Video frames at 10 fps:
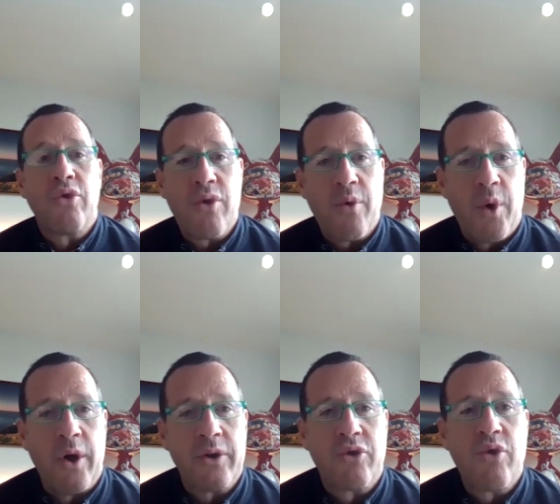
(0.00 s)
to the
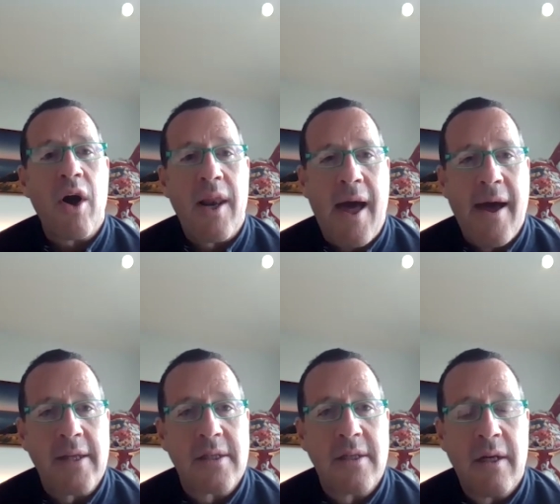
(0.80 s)
world, to our
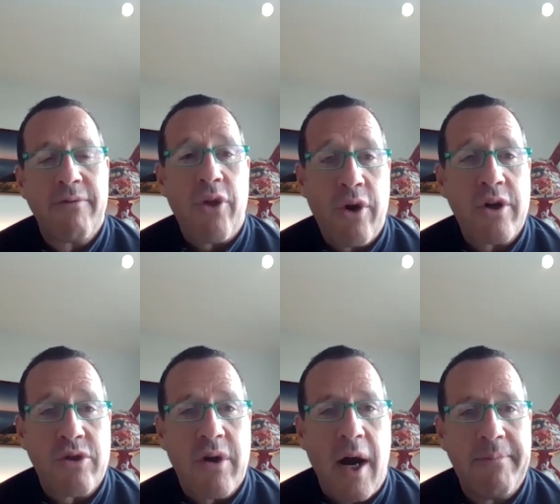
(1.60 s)
clients for the years
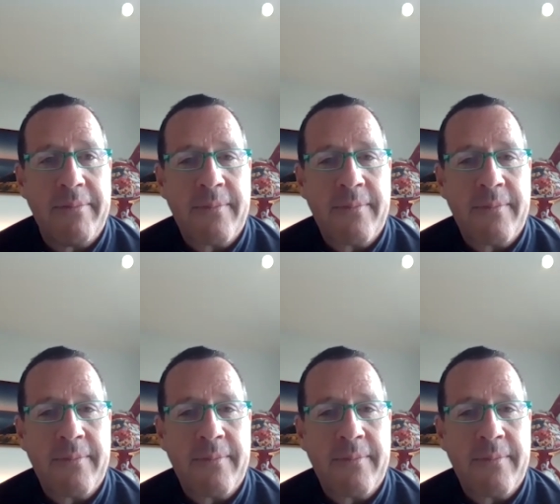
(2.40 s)
to come?